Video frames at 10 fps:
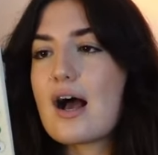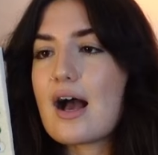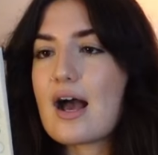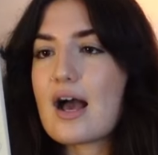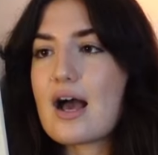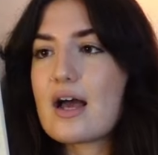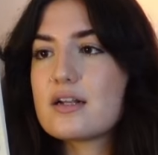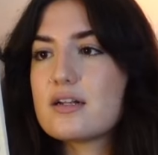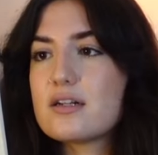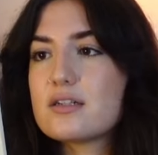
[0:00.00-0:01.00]

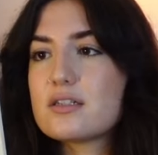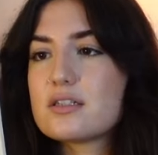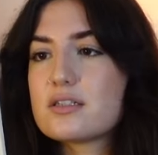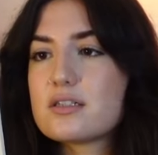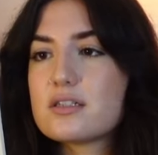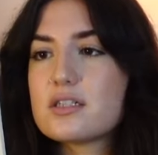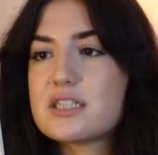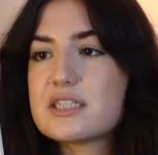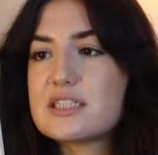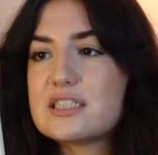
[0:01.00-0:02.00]
and
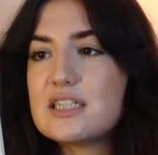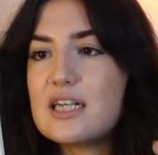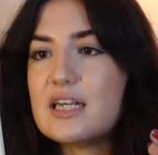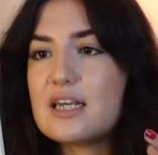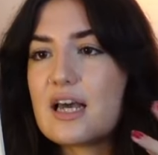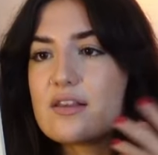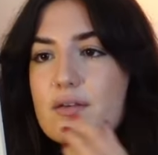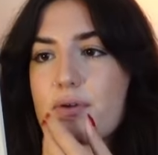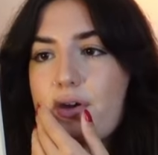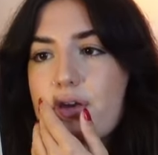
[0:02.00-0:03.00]
she ends
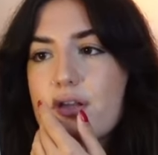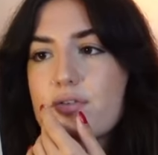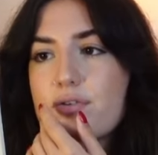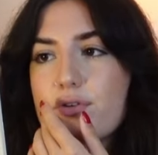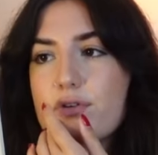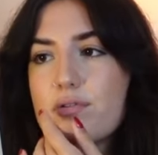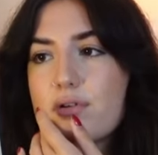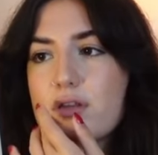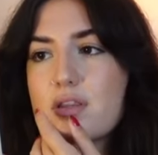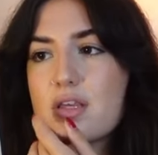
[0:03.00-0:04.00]
up going into
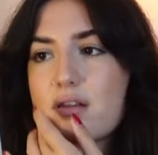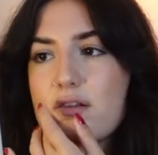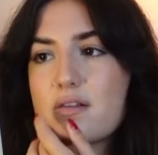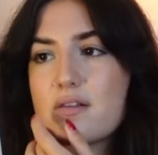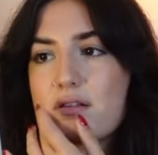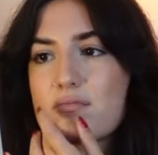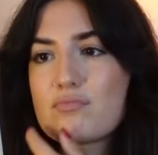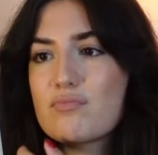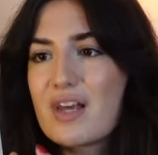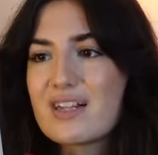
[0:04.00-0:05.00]
this
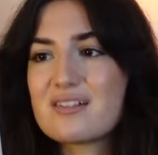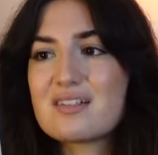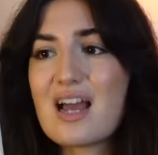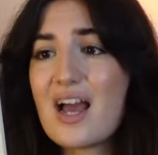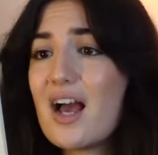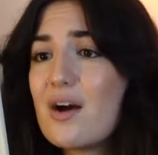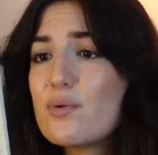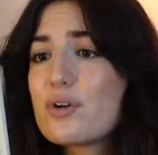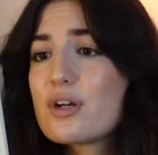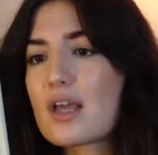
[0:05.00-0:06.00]
like
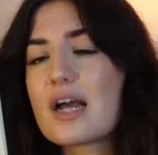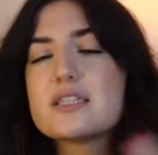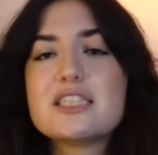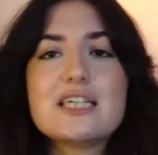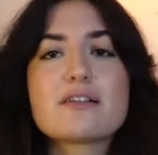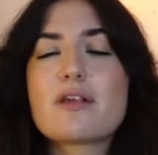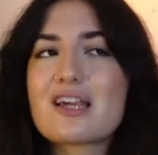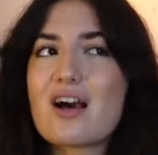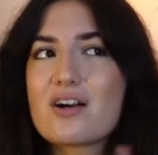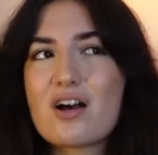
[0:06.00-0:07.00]
town and she is
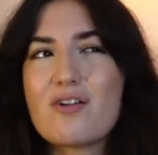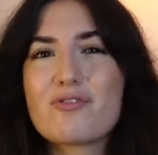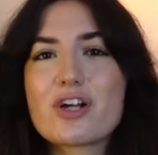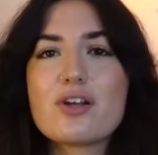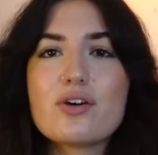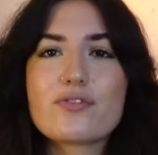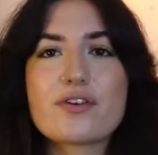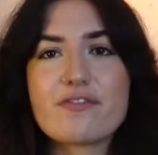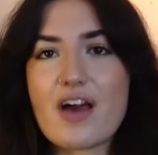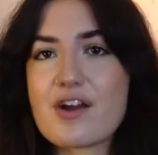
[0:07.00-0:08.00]
like uncovering a lot of the
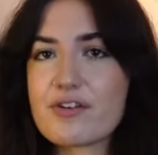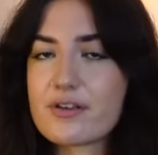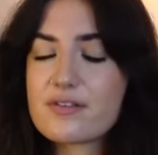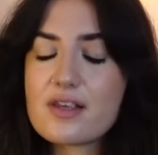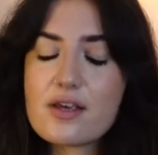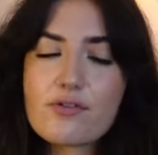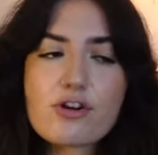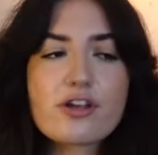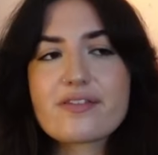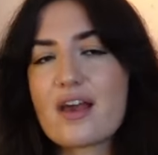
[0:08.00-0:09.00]
fairy
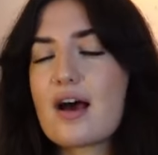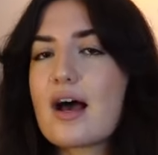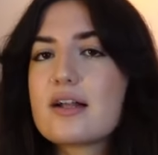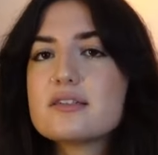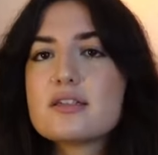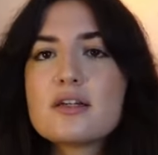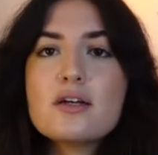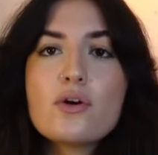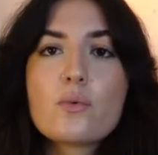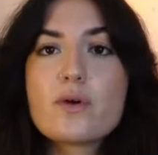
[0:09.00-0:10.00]
secrets and
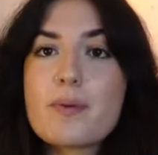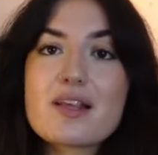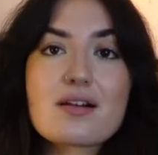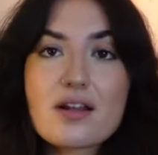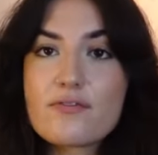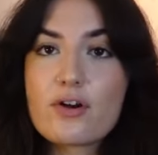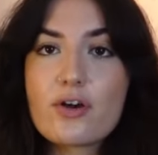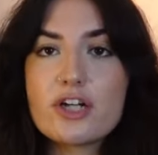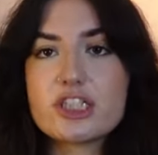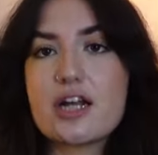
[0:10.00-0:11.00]
we basically follow
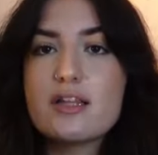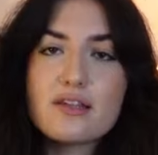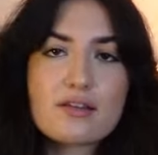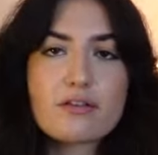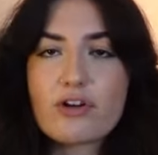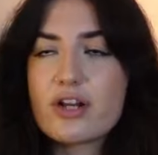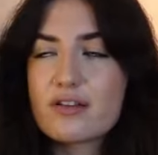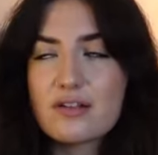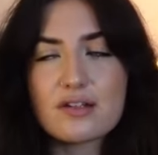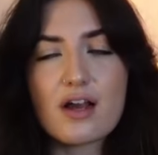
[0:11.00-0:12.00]
her journey. This is written
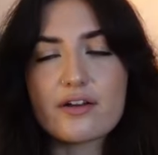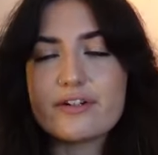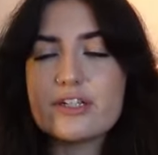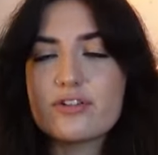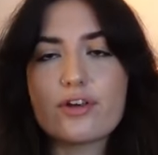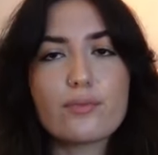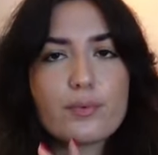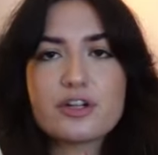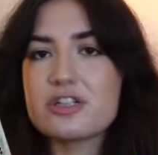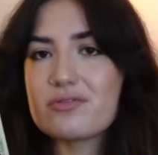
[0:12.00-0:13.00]
as a diary, so
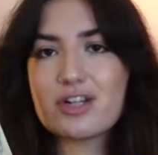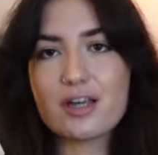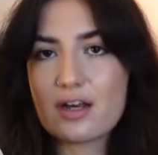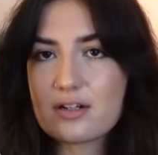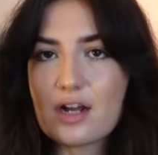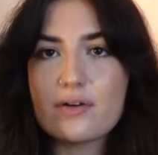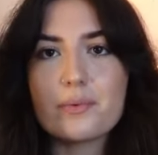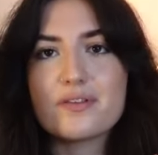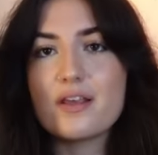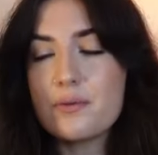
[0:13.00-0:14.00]
we're just reading her diary,
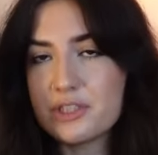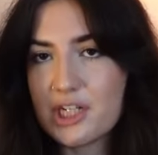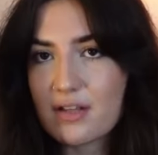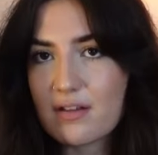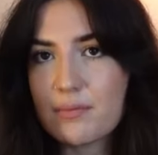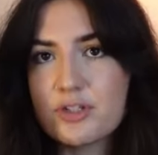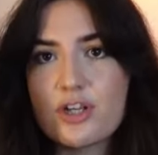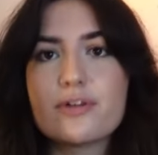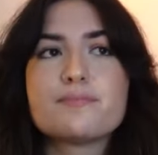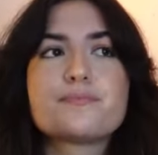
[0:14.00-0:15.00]
we're seeing what she gets up to.